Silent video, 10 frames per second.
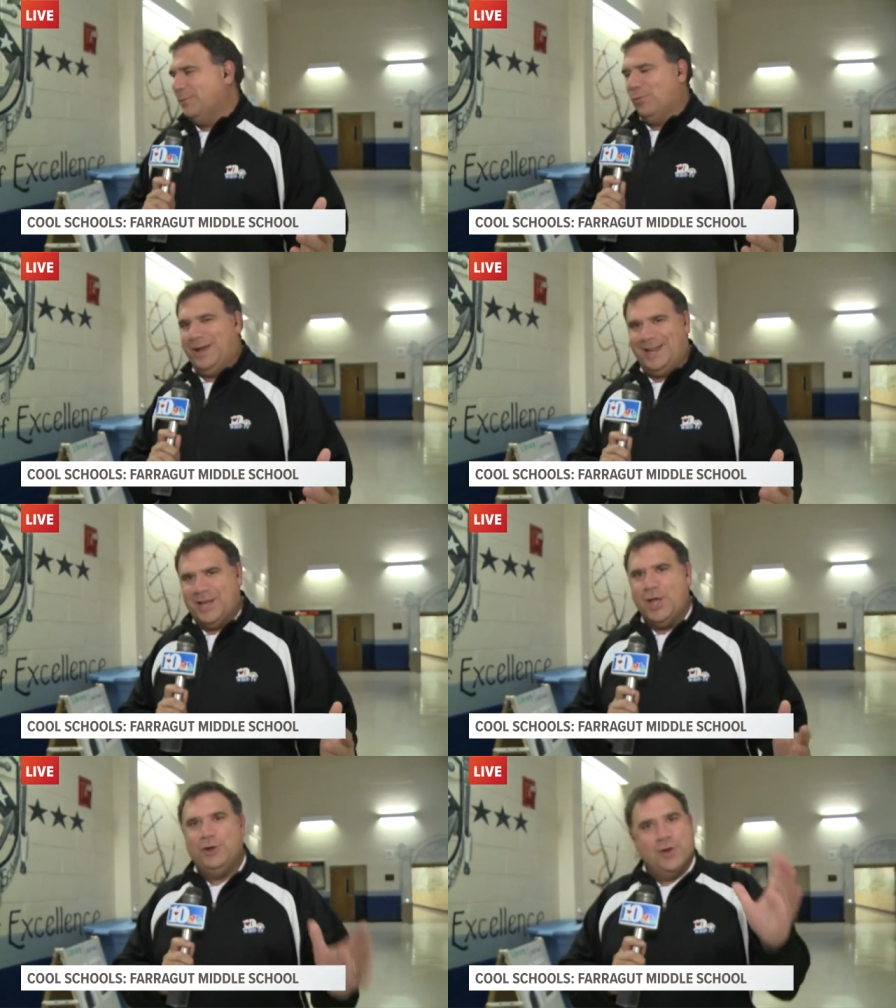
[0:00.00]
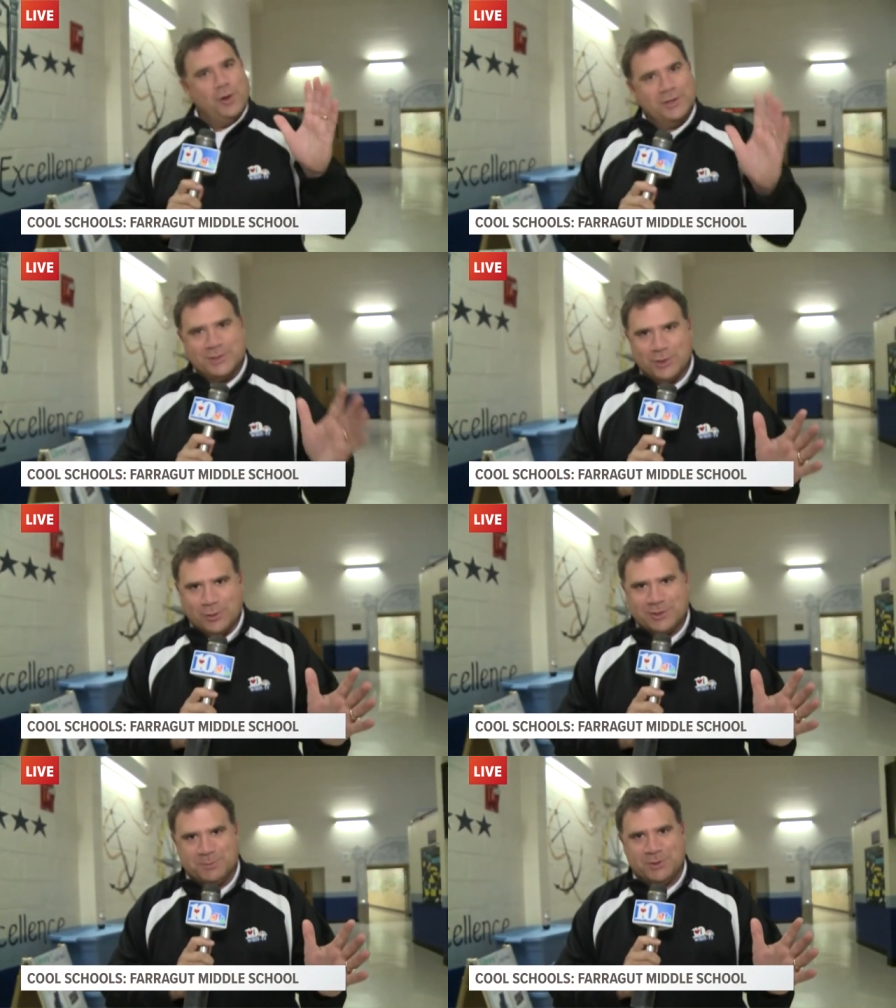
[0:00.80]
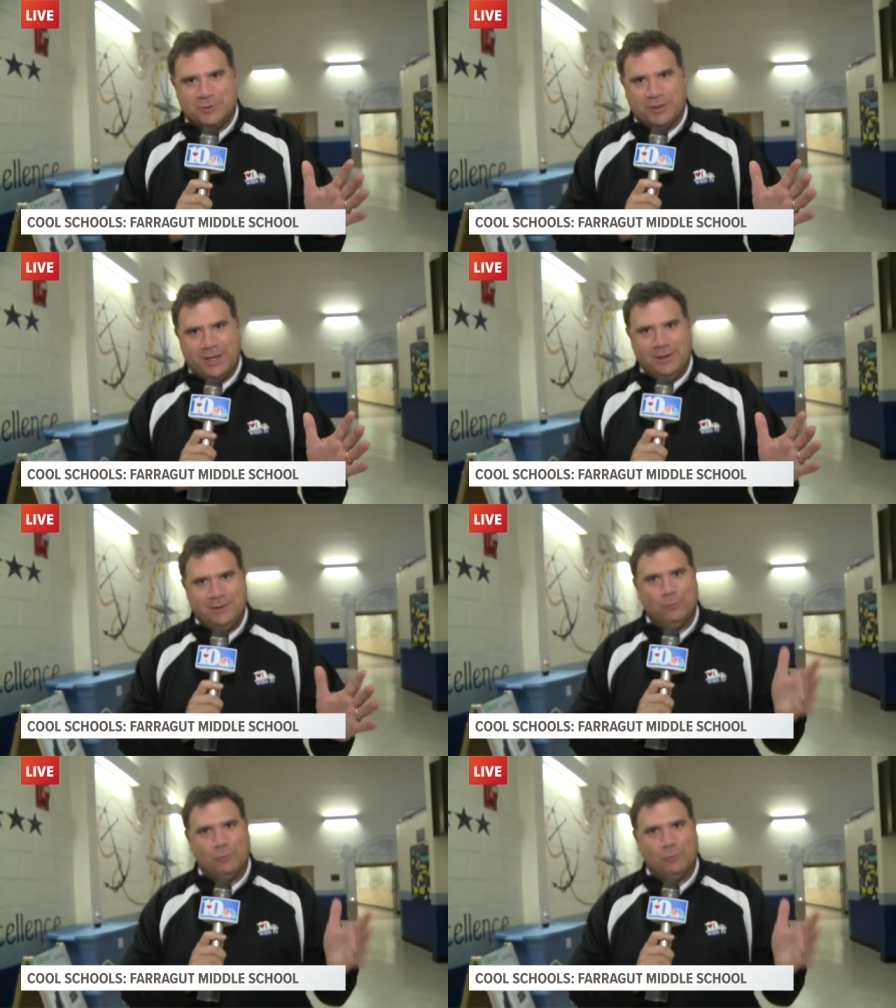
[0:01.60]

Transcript: William Winnett, noticed the Christmas tree